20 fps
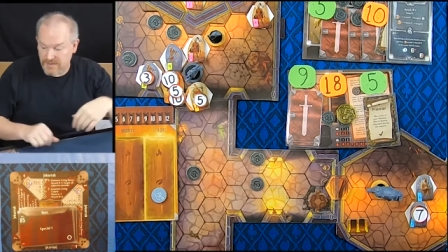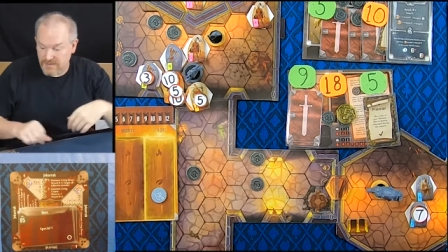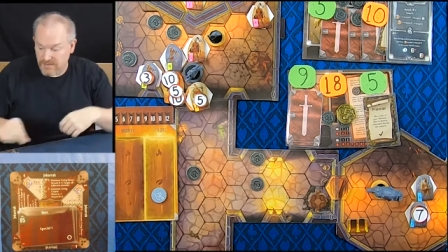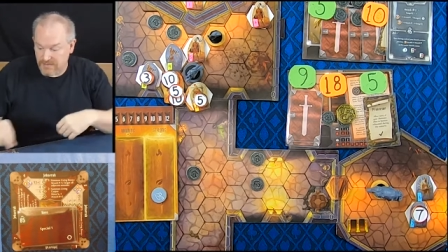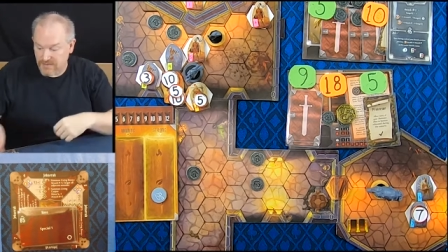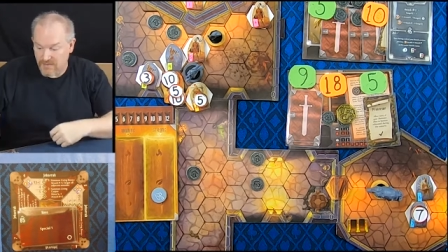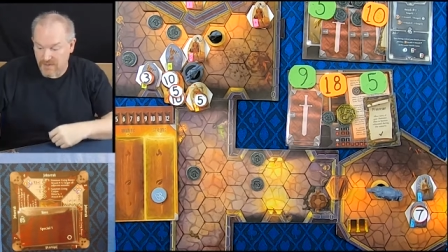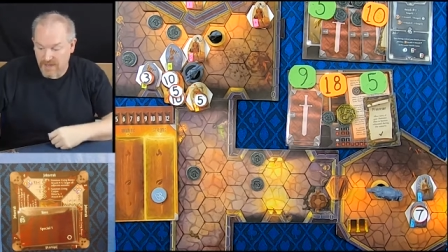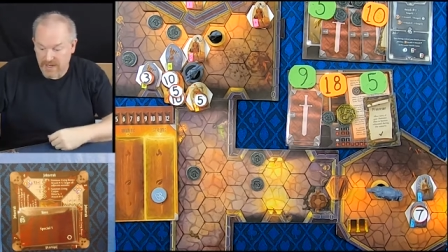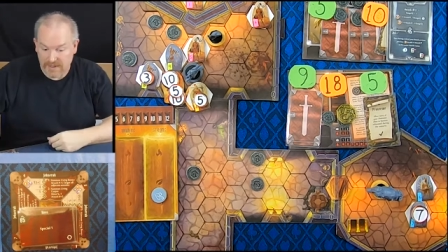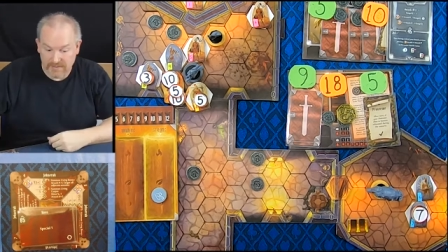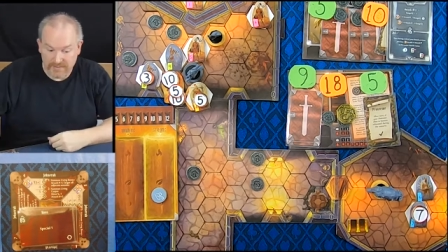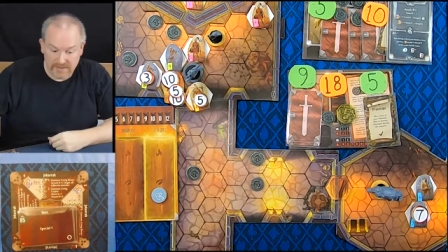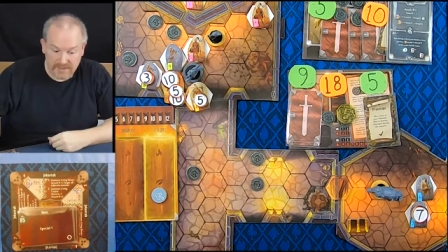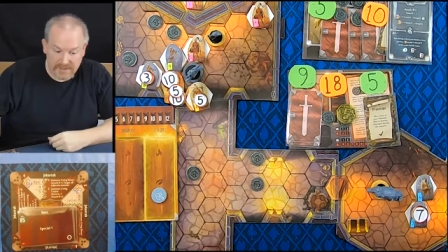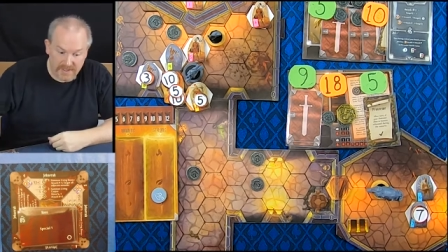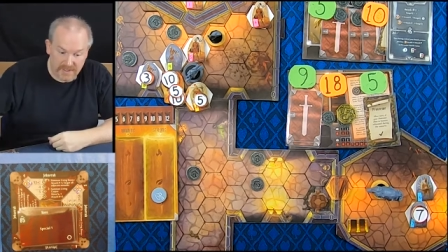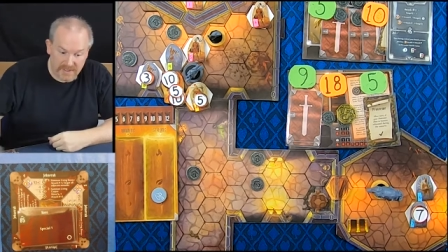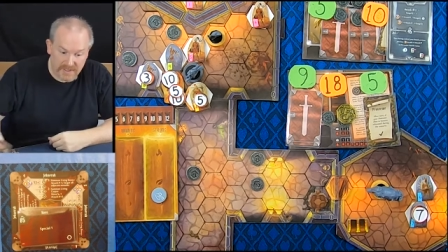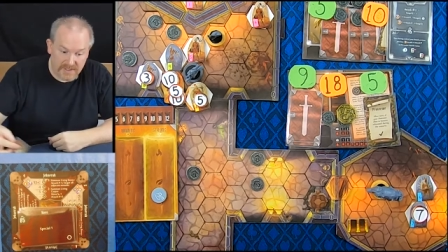this
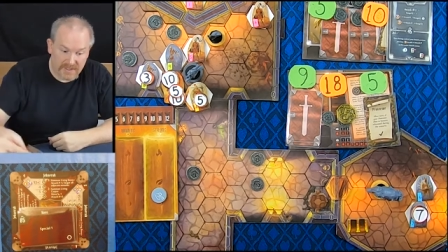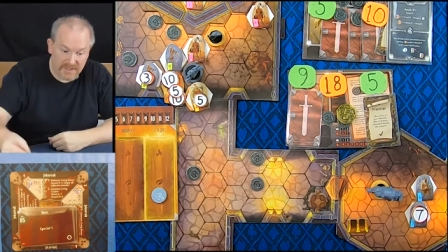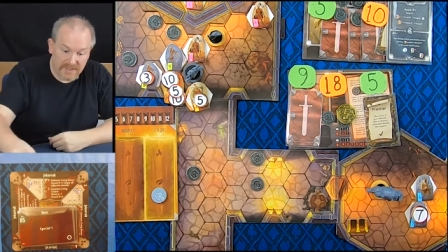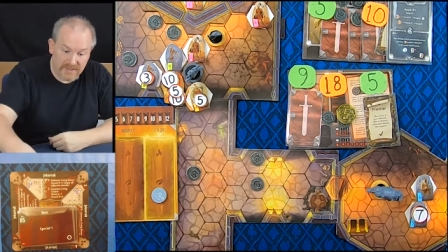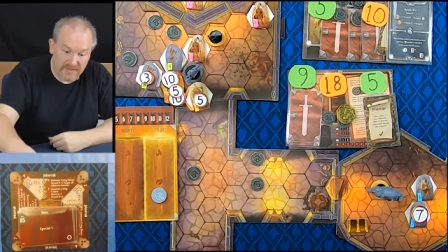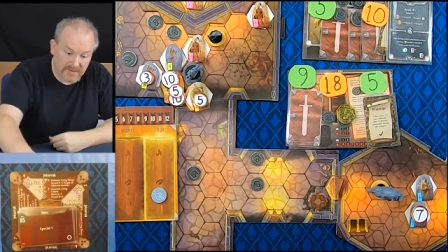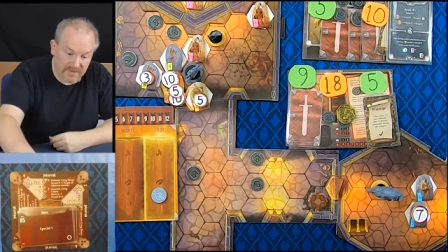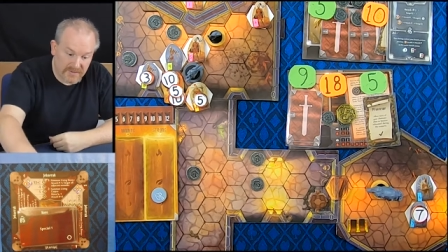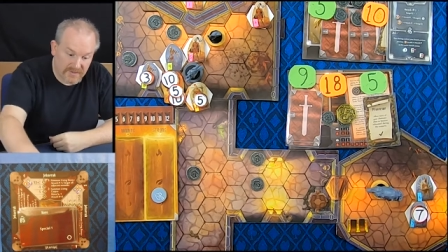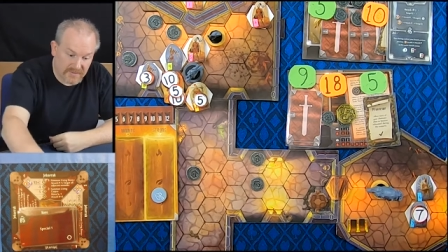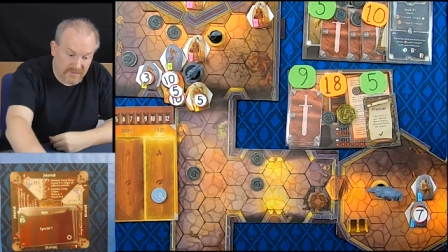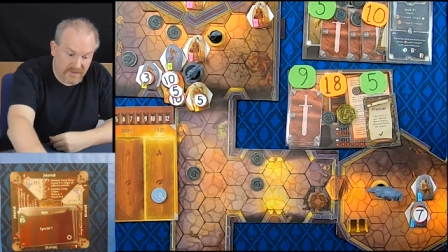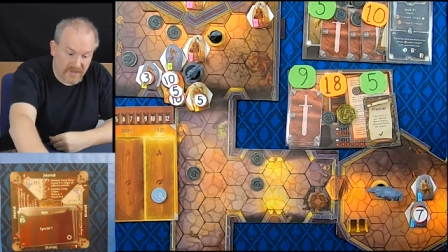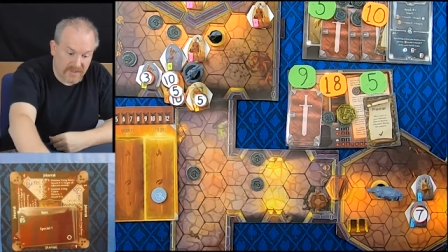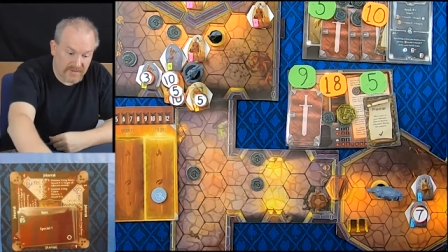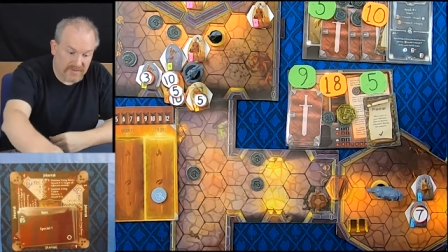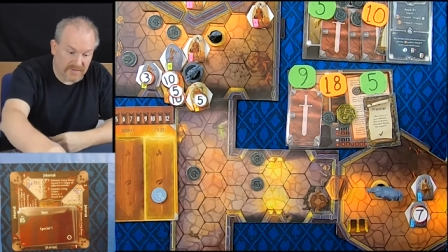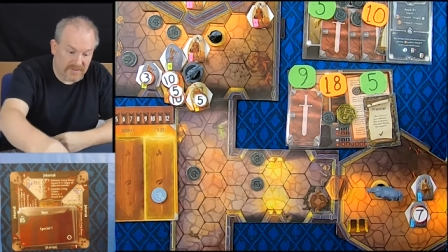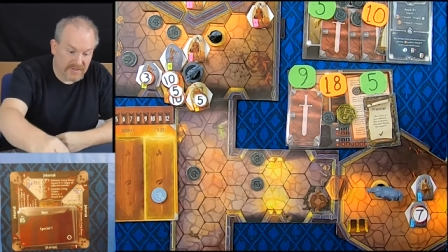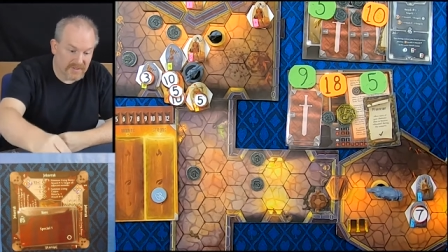round, he is
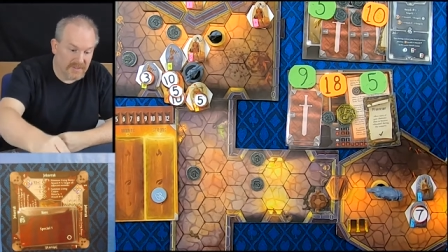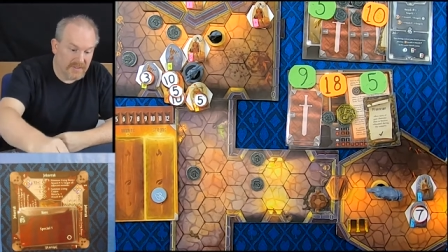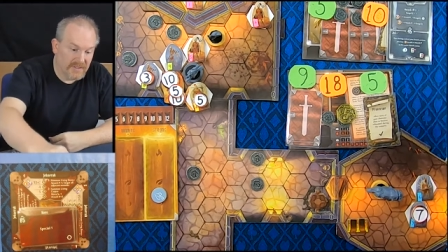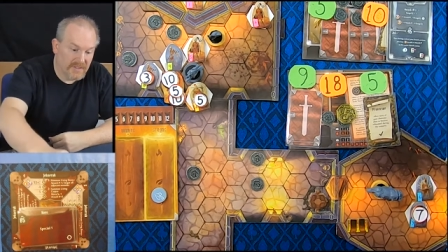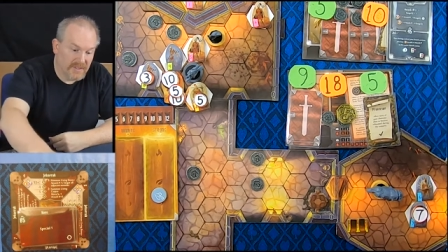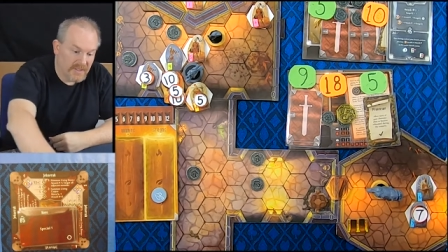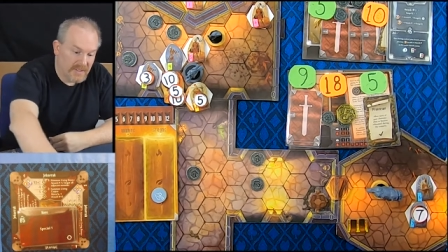exhausted.